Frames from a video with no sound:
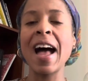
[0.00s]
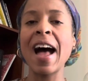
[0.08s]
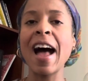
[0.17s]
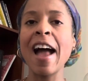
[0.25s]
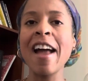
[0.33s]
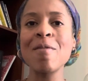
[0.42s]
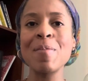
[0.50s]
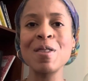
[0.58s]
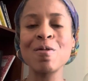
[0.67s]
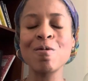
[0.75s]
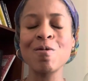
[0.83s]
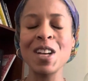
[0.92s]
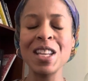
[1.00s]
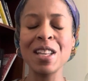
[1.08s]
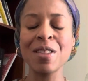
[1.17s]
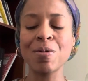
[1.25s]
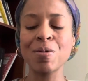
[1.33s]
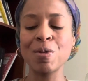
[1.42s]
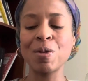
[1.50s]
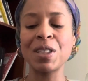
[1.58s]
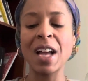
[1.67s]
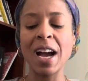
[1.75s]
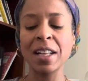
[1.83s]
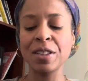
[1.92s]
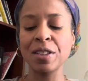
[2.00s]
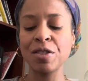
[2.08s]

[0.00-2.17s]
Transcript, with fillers: I have been reading through Dr.